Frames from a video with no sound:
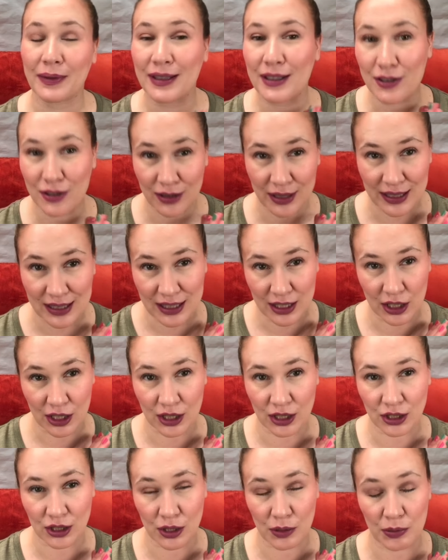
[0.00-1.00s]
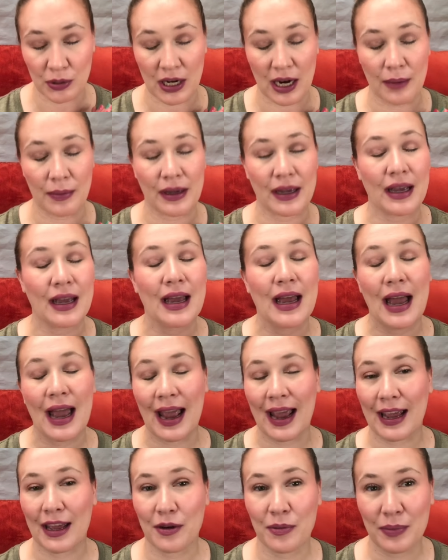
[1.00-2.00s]
please do consider subscribing
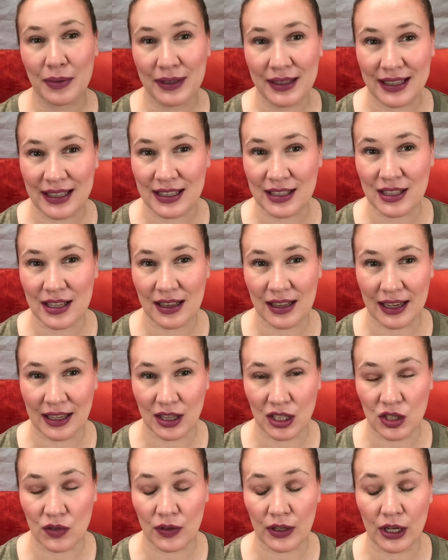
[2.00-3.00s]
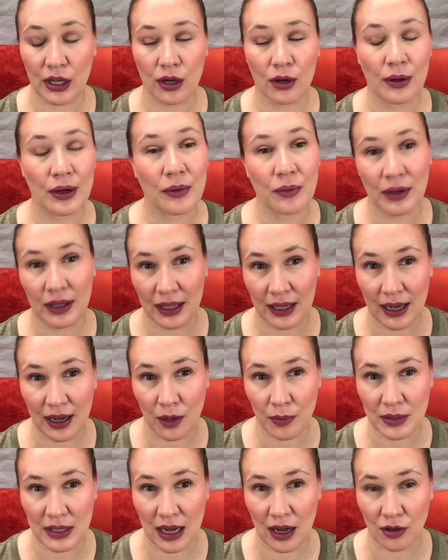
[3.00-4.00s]
and please like this video. It really
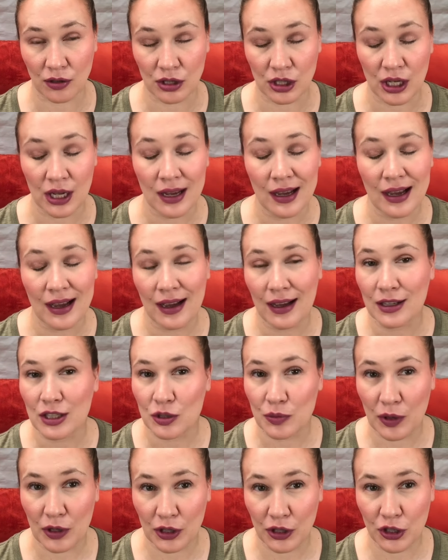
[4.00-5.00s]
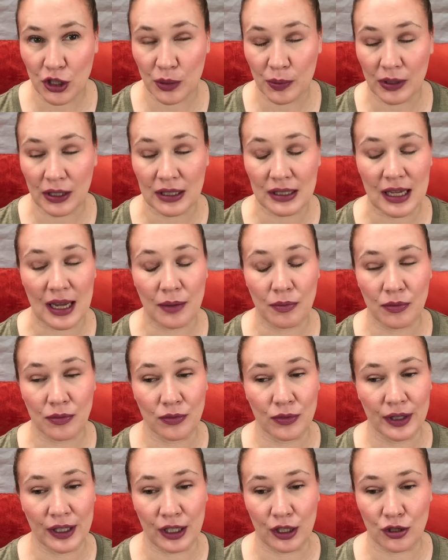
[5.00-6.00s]
helps out. Small YouTubers, I'm
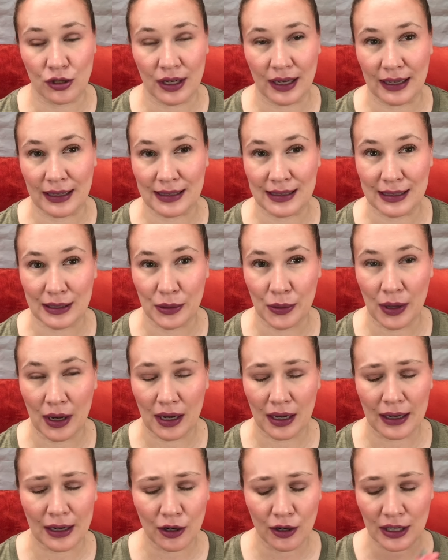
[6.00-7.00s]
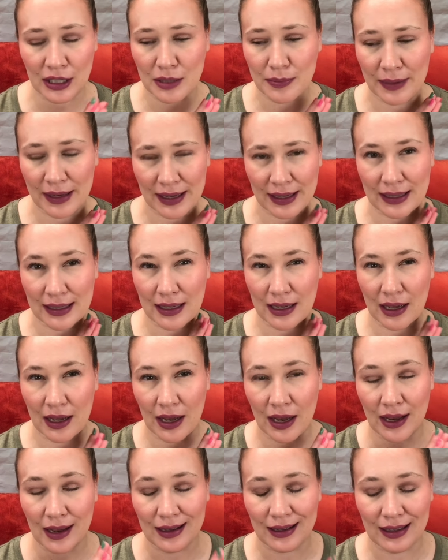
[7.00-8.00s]
really trying to increase my
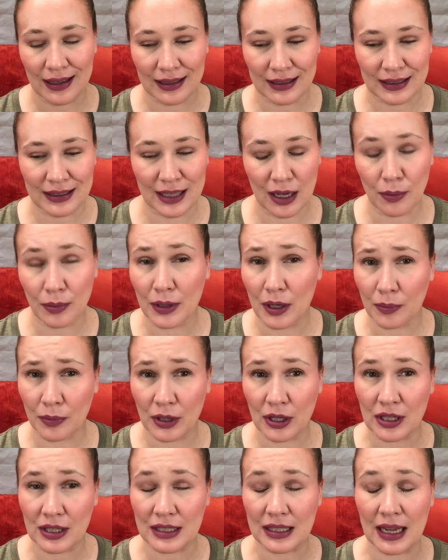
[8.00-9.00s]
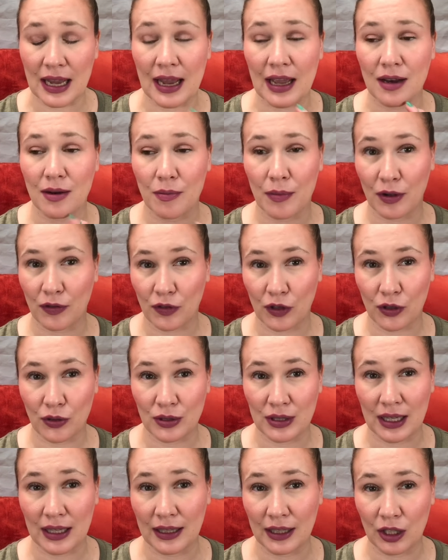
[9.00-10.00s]
sub numbers and my
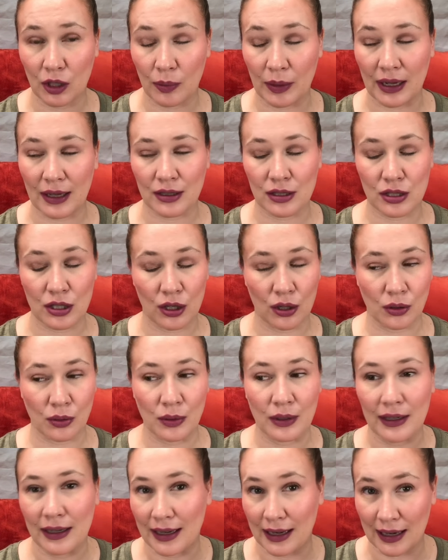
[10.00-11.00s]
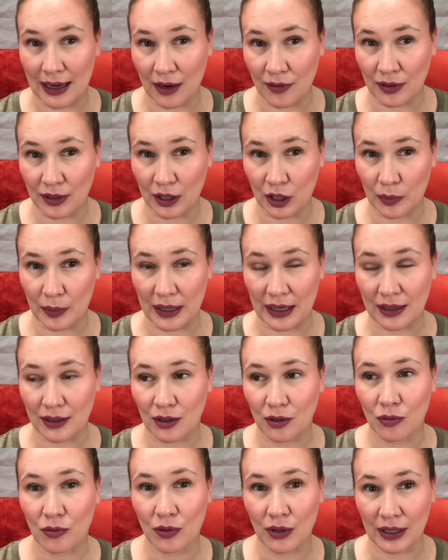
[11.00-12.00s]
views a little bit. So every little bit
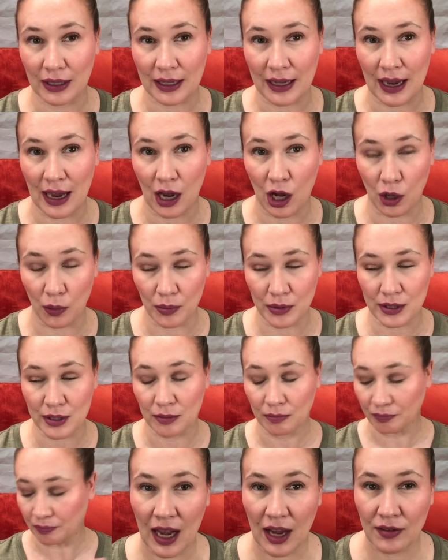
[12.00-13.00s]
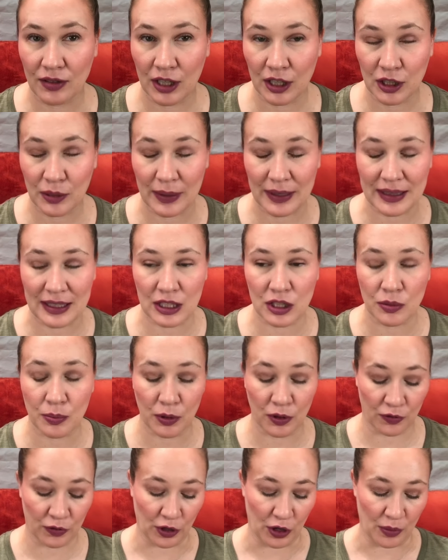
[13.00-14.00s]
really helps. I've talked about this
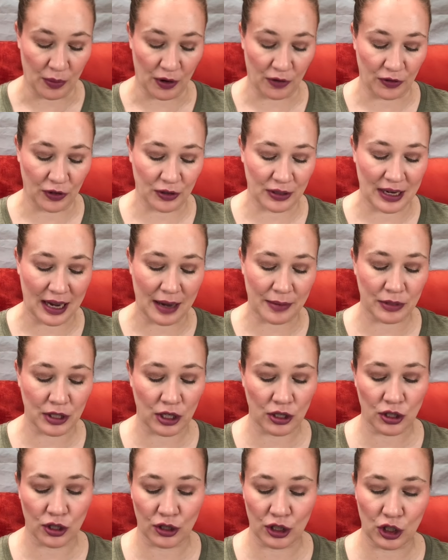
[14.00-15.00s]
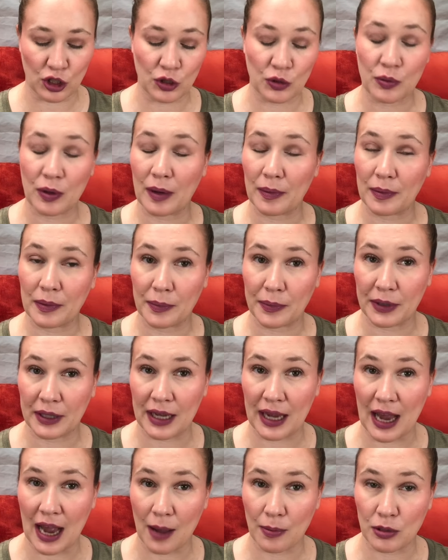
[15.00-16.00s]
perfume a few times, so this is probably
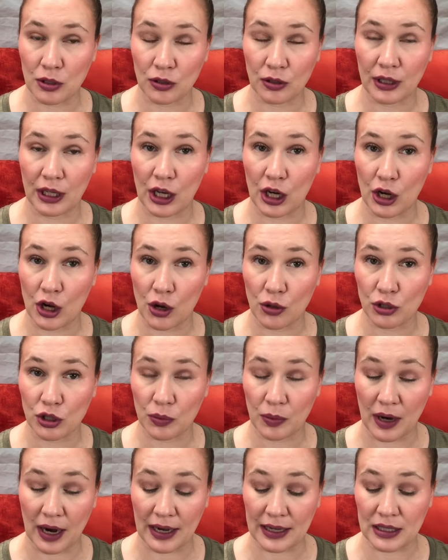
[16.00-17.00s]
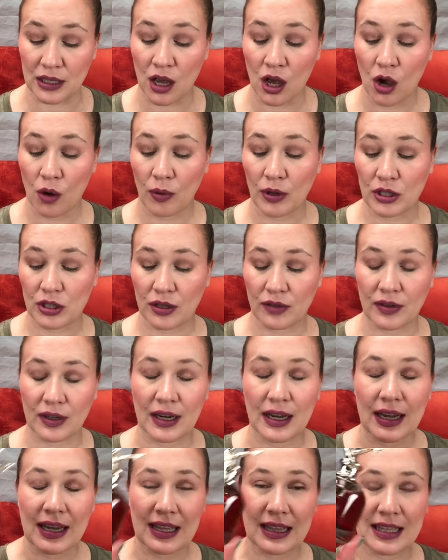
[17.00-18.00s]
absolutely no surprise whatsoever.
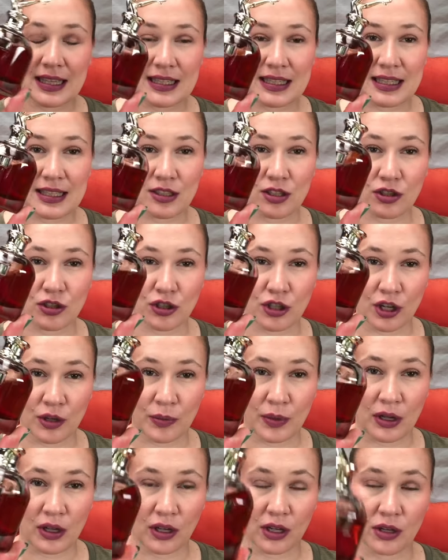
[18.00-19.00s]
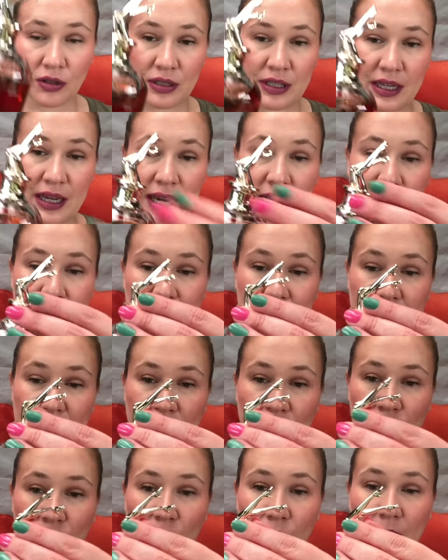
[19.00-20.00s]
This is Jean Paul Gaultier
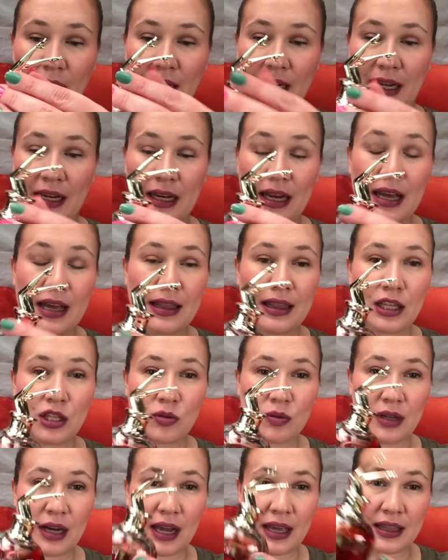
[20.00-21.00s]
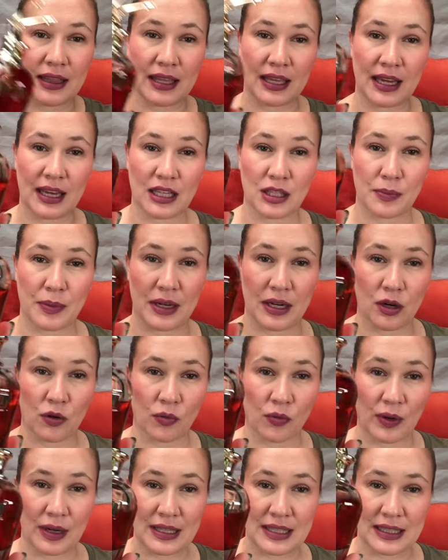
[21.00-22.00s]
Scandal by Night. This one I think has been
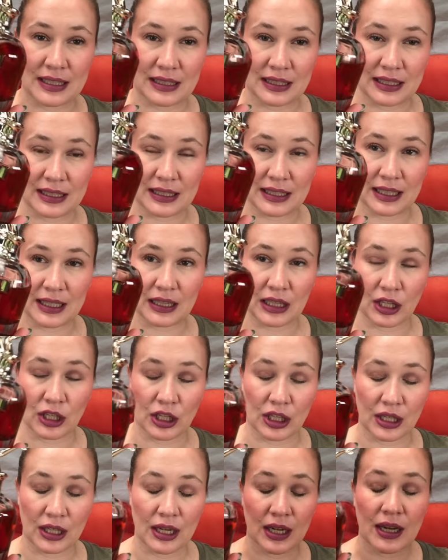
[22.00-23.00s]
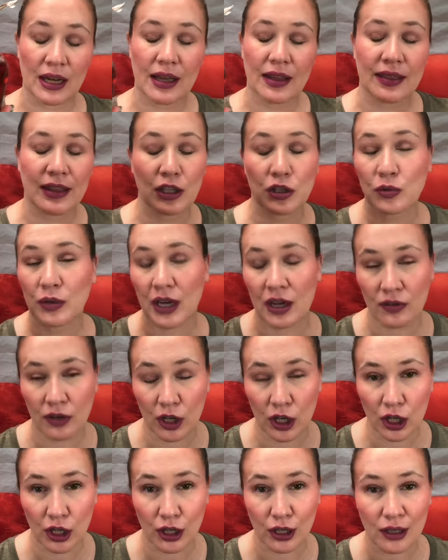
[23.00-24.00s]
recently decluttered. That's what I've
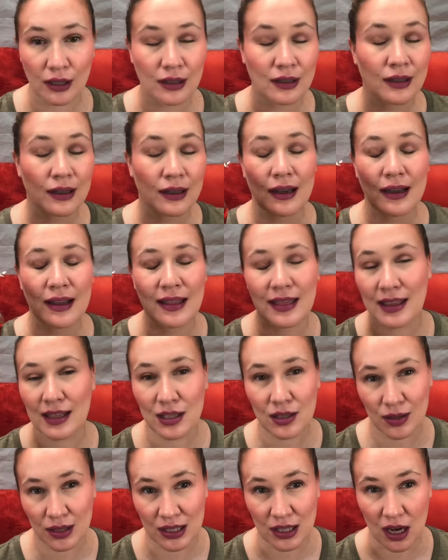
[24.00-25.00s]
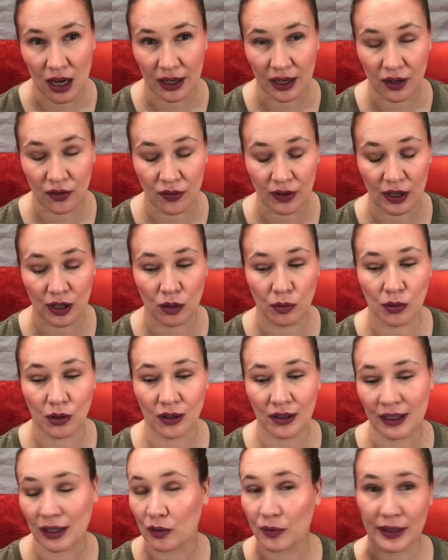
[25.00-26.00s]
heard. This is not available
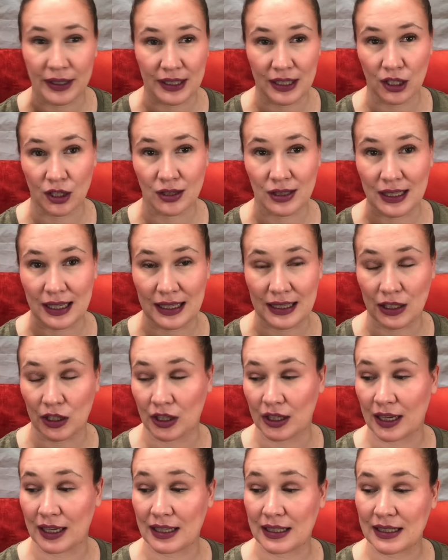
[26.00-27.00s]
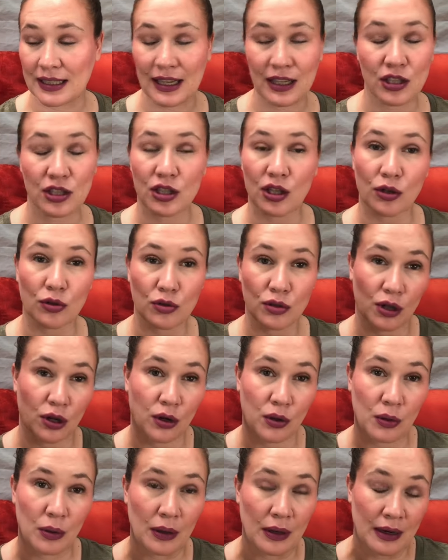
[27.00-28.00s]
in retailers in the United States though,
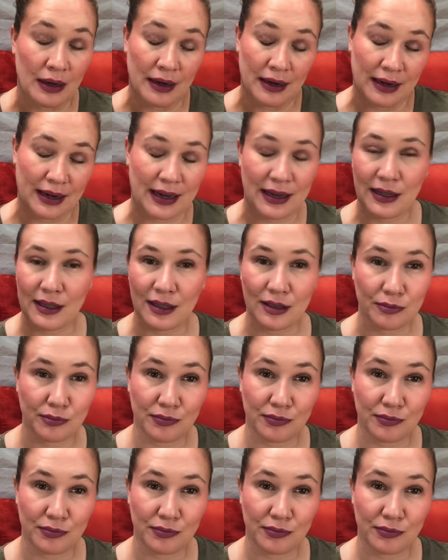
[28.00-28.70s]
so it